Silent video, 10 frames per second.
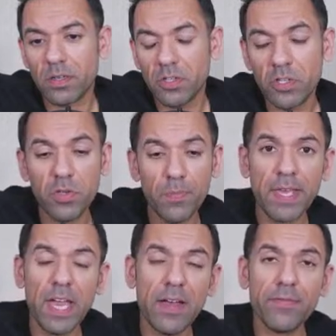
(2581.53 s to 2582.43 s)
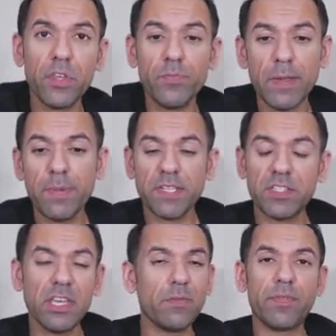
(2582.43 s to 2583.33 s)
You might be in a
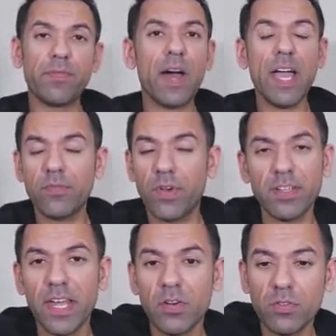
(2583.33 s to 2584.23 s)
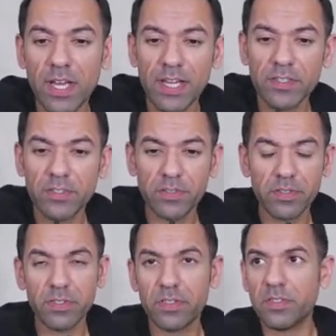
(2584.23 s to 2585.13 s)
team of 5 right now, and
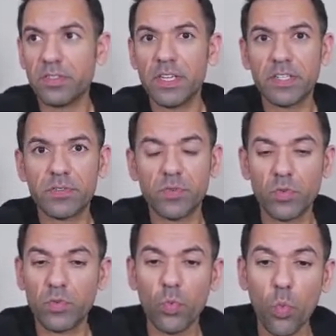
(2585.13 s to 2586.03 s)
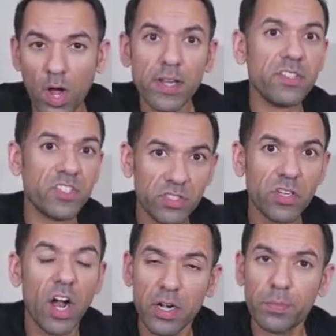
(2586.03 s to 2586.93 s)
there's 1
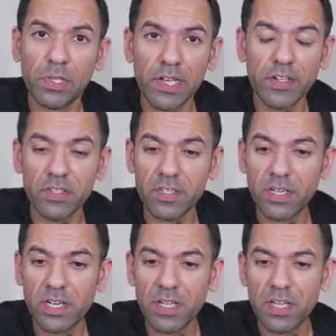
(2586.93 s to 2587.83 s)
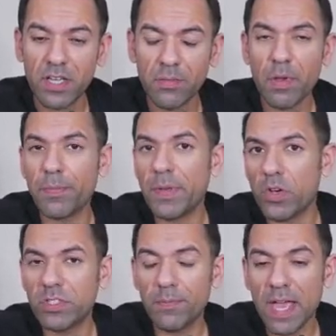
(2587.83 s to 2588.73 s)
star player, but
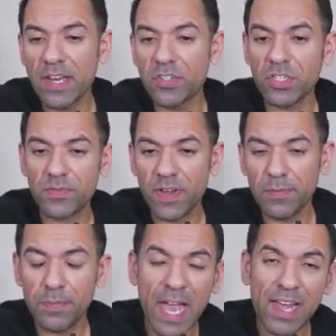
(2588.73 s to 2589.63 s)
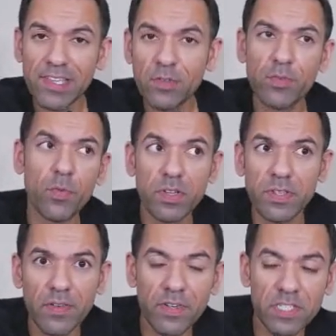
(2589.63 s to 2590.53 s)
because the manager is very pally with one of the
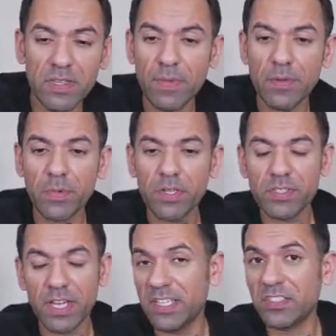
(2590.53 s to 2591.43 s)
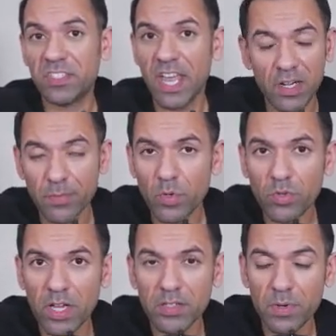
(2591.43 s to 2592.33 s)
other team members and he's terrible,
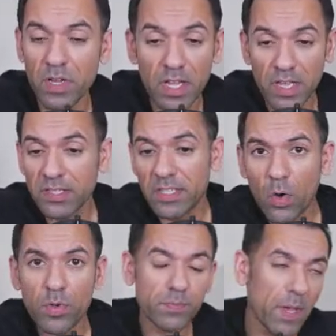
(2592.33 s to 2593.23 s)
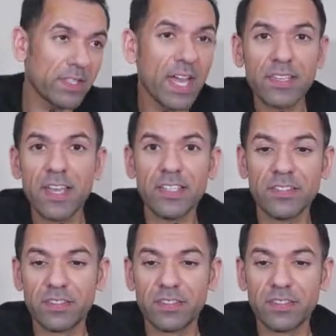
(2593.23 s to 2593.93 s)
they always pick that guy.